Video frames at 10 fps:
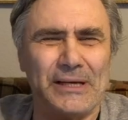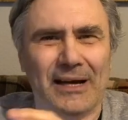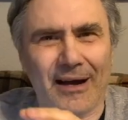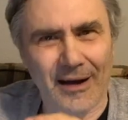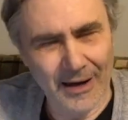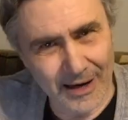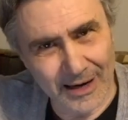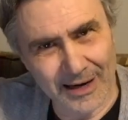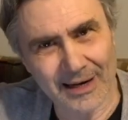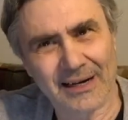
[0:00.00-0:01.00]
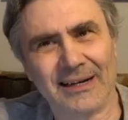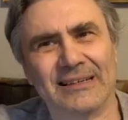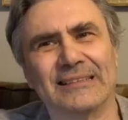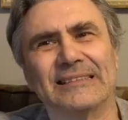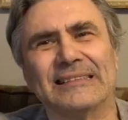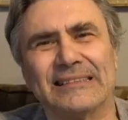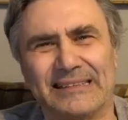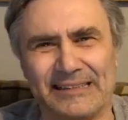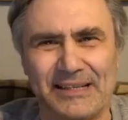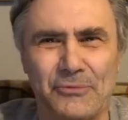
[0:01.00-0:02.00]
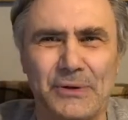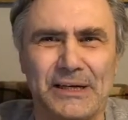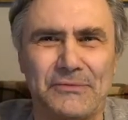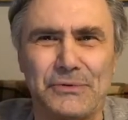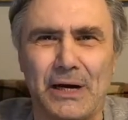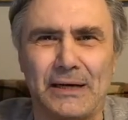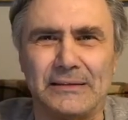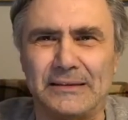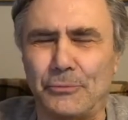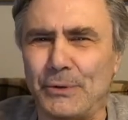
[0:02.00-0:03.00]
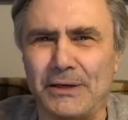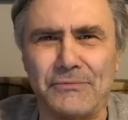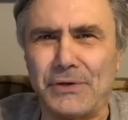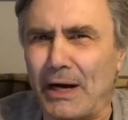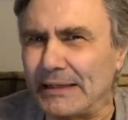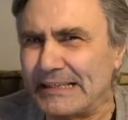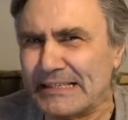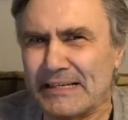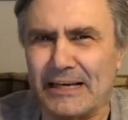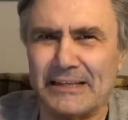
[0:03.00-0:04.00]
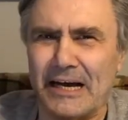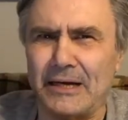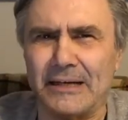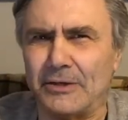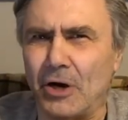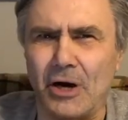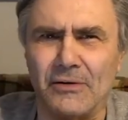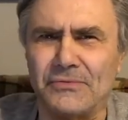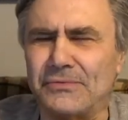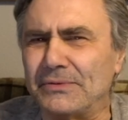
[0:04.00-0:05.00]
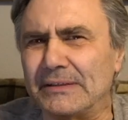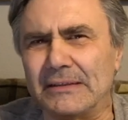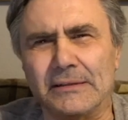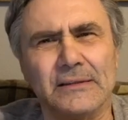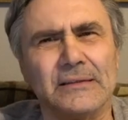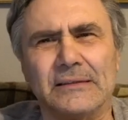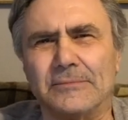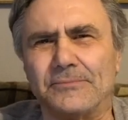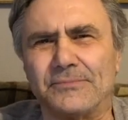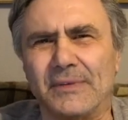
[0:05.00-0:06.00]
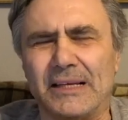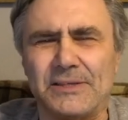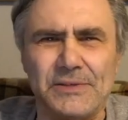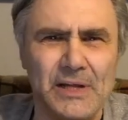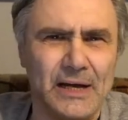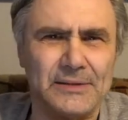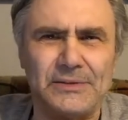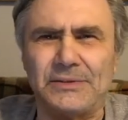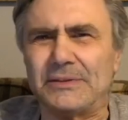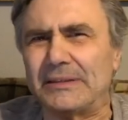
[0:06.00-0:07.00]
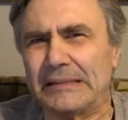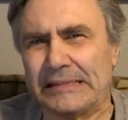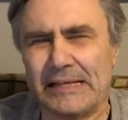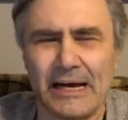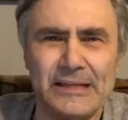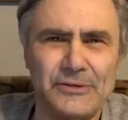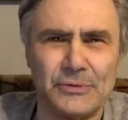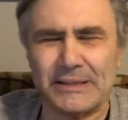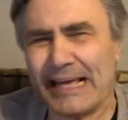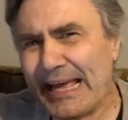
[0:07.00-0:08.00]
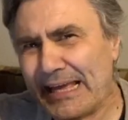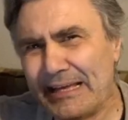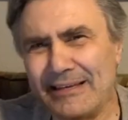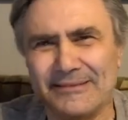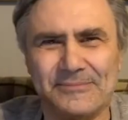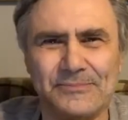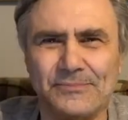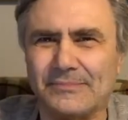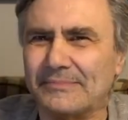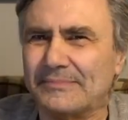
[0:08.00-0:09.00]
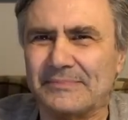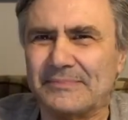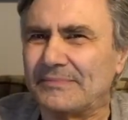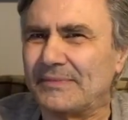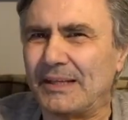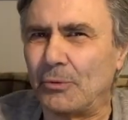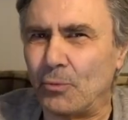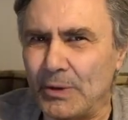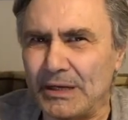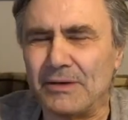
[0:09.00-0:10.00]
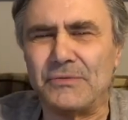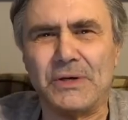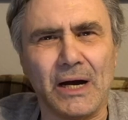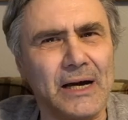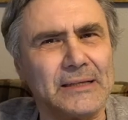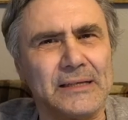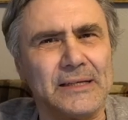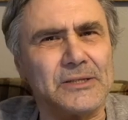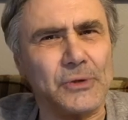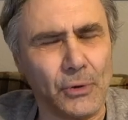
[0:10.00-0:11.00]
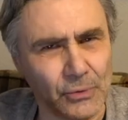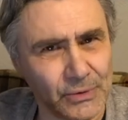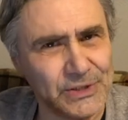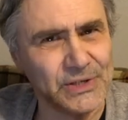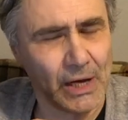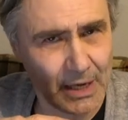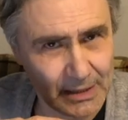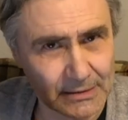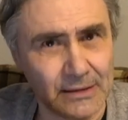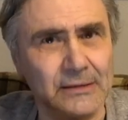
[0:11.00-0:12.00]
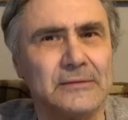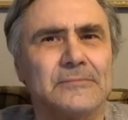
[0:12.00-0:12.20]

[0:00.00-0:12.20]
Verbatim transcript: we are the will of God. The will of God is not on and off, it's not night or day. The will of God is always on.